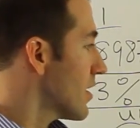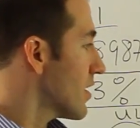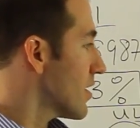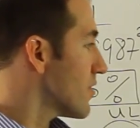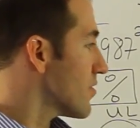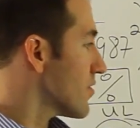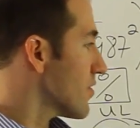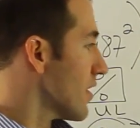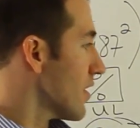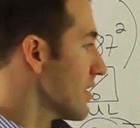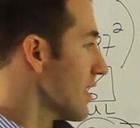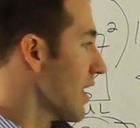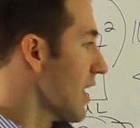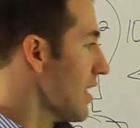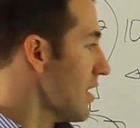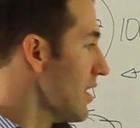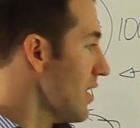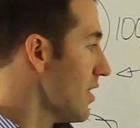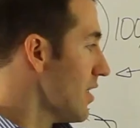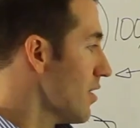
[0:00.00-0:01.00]
Construct
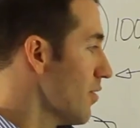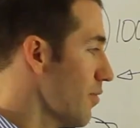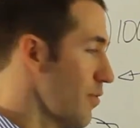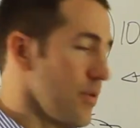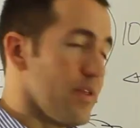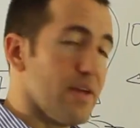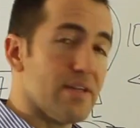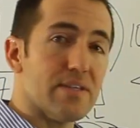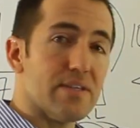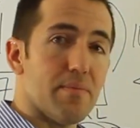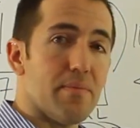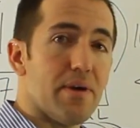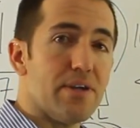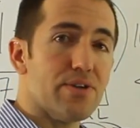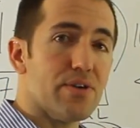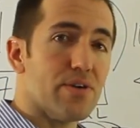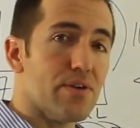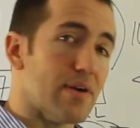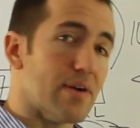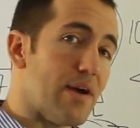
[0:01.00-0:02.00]
any interval that's
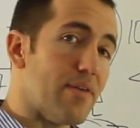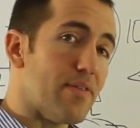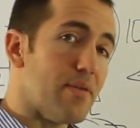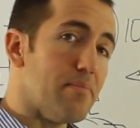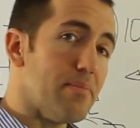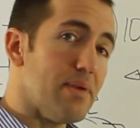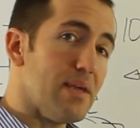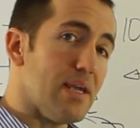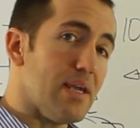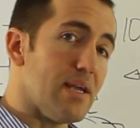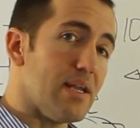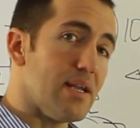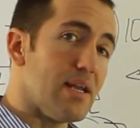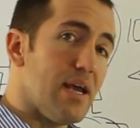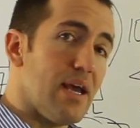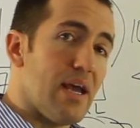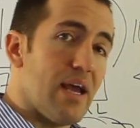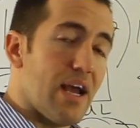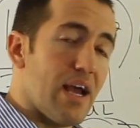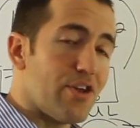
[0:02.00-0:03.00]
symmetric around the mean,
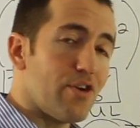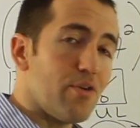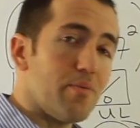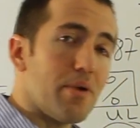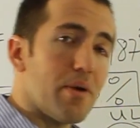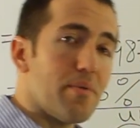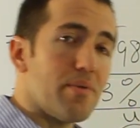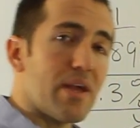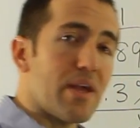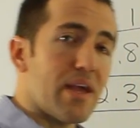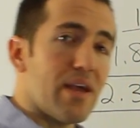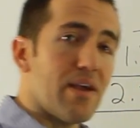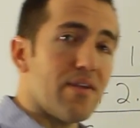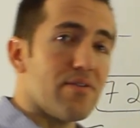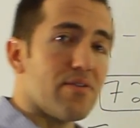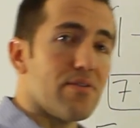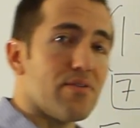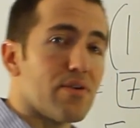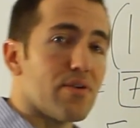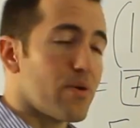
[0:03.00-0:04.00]
and you'll be able to
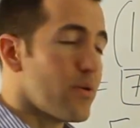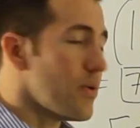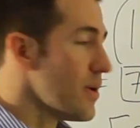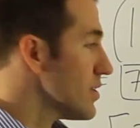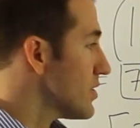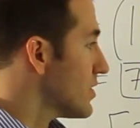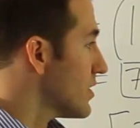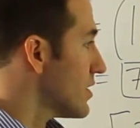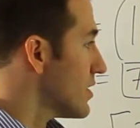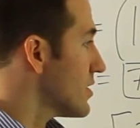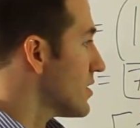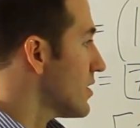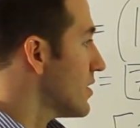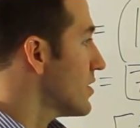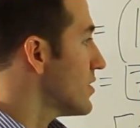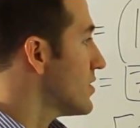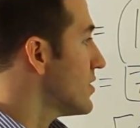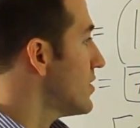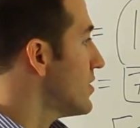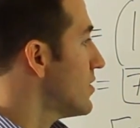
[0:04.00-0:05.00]
answer the question as long
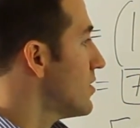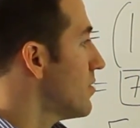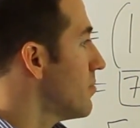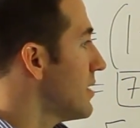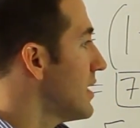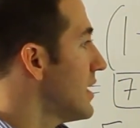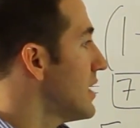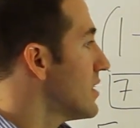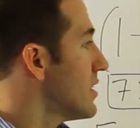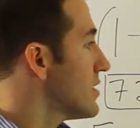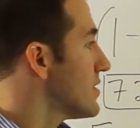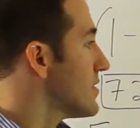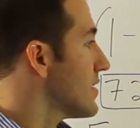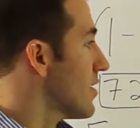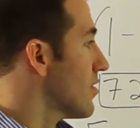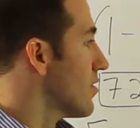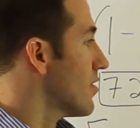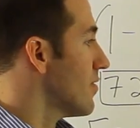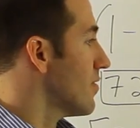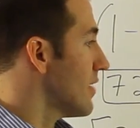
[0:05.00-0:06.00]
as you know the mean and the
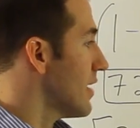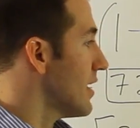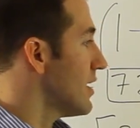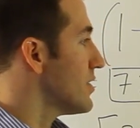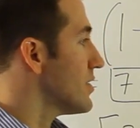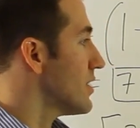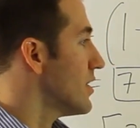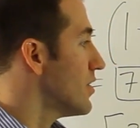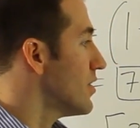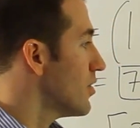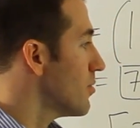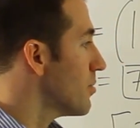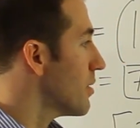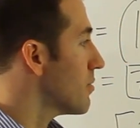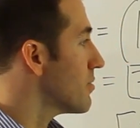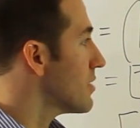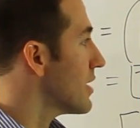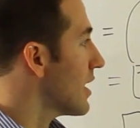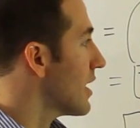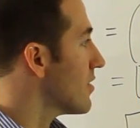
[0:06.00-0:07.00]
standard deviation. You'll be
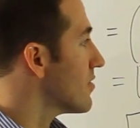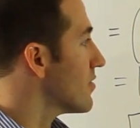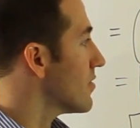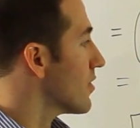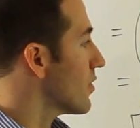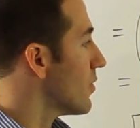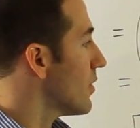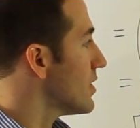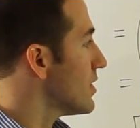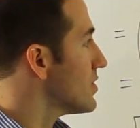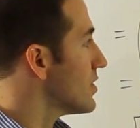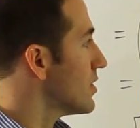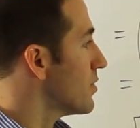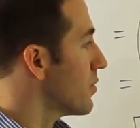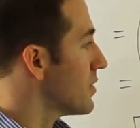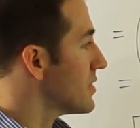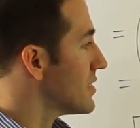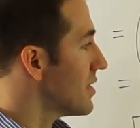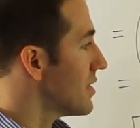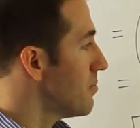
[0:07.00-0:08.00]
able to answer the question,
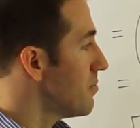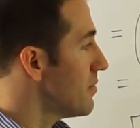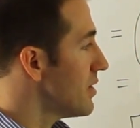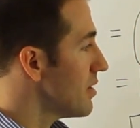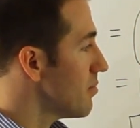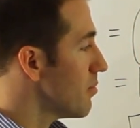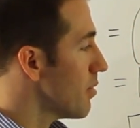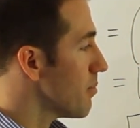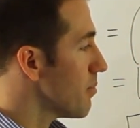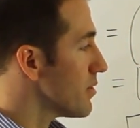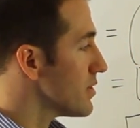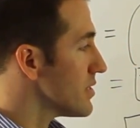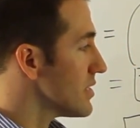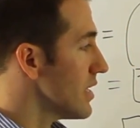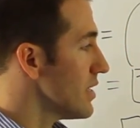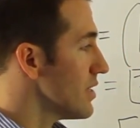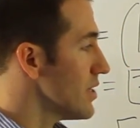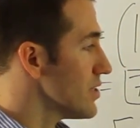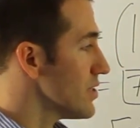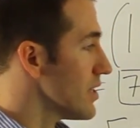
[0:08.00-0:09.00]
what's the minimum
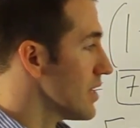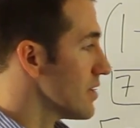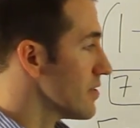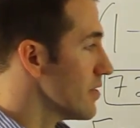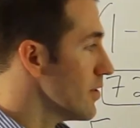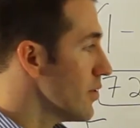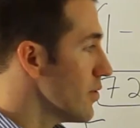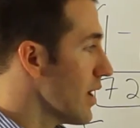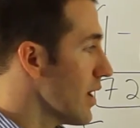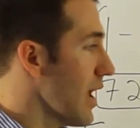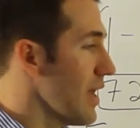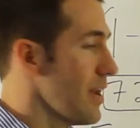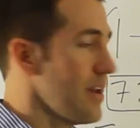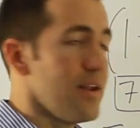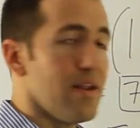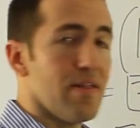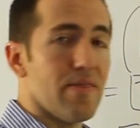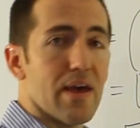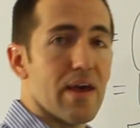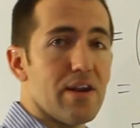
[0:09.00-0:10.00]
percentage that's located
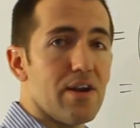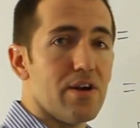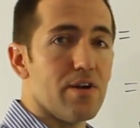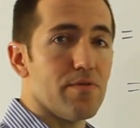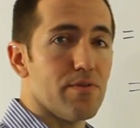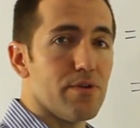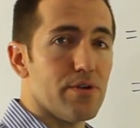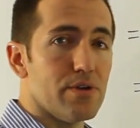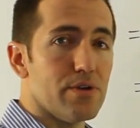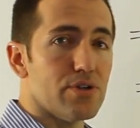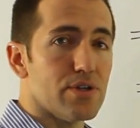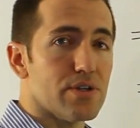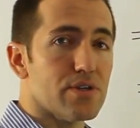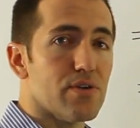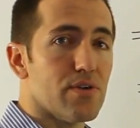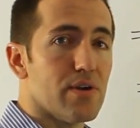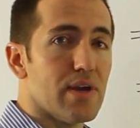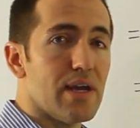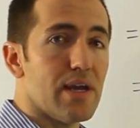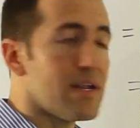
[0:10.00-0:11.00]
in that interval you just
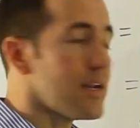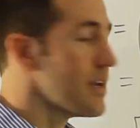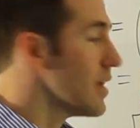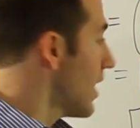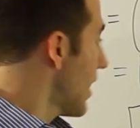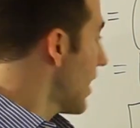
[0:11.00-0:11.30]
created?